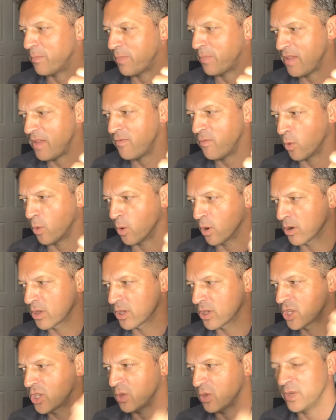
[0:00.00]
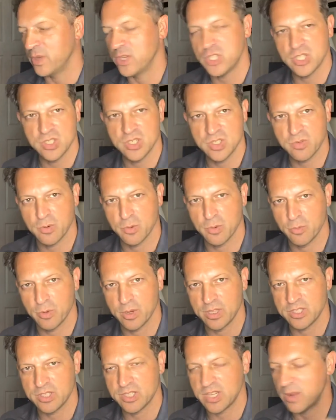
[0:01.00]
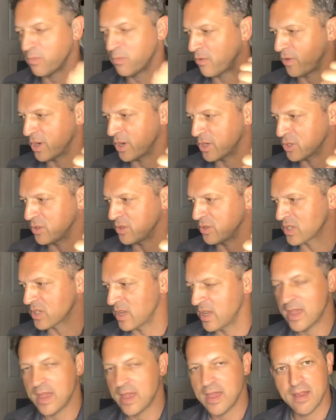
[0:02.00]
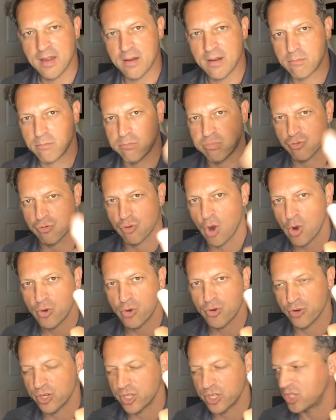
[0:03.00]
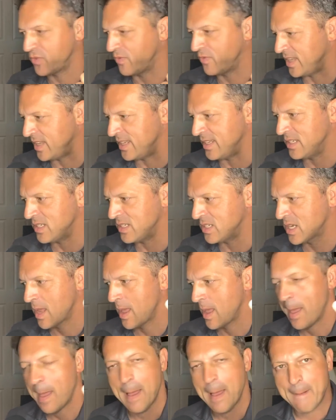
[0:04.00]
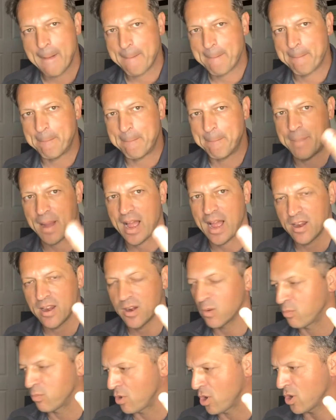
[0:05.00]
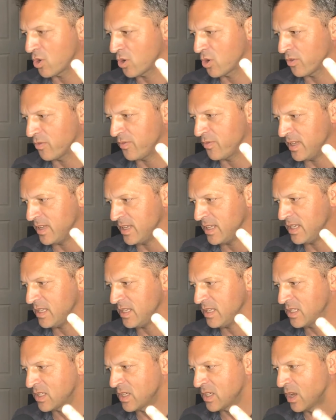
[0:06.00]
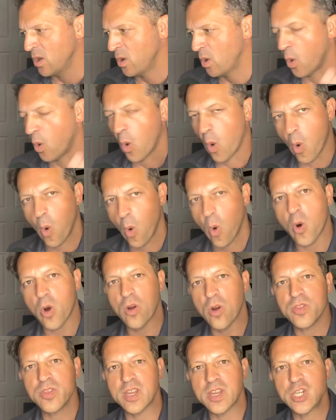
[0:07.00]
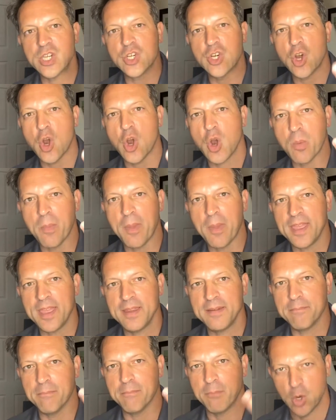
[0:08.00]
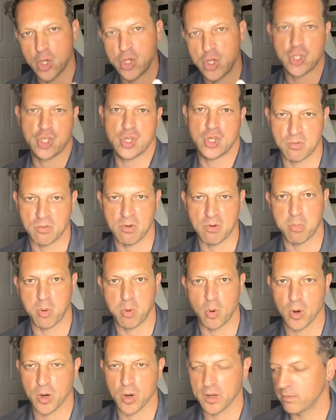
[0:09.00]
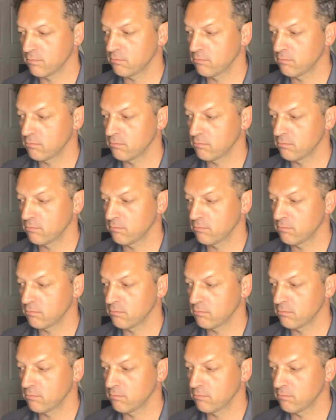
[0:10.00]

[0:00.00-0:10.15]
pay for commissions for real estate professionals, brokerage fees, buyer broker fees, or the termite moisture report.